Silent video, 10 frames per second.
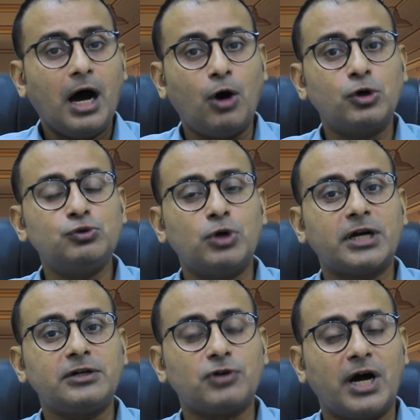how you
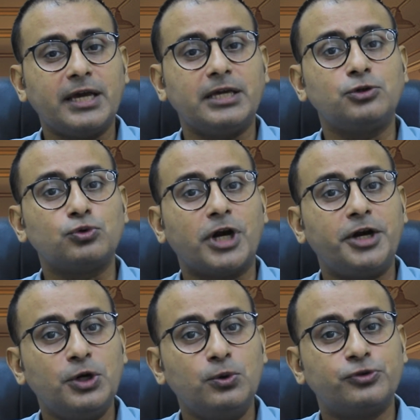are trying to
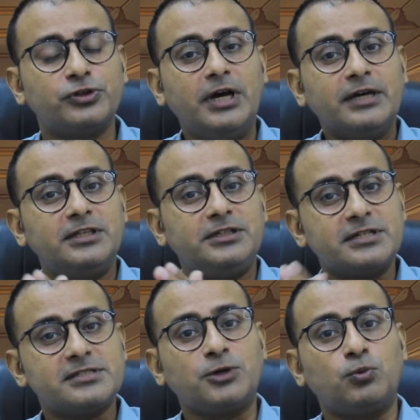reduce the
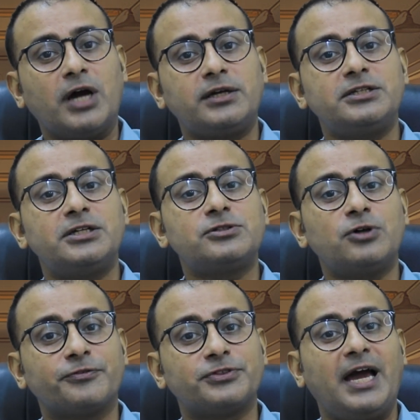disadvantages
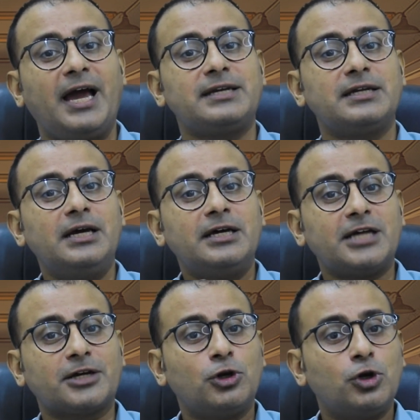of that
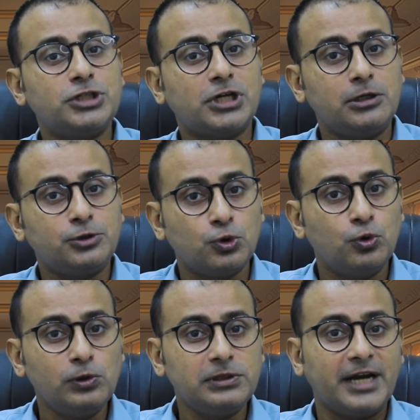technological
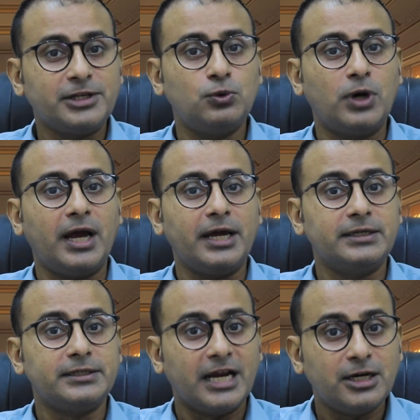tool that you
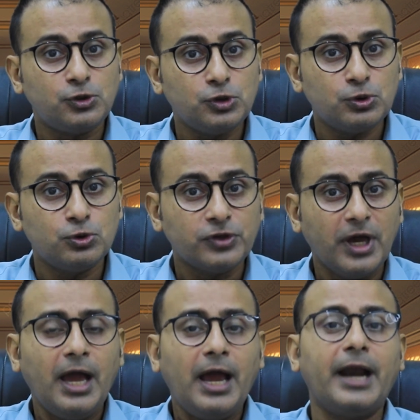intend to use,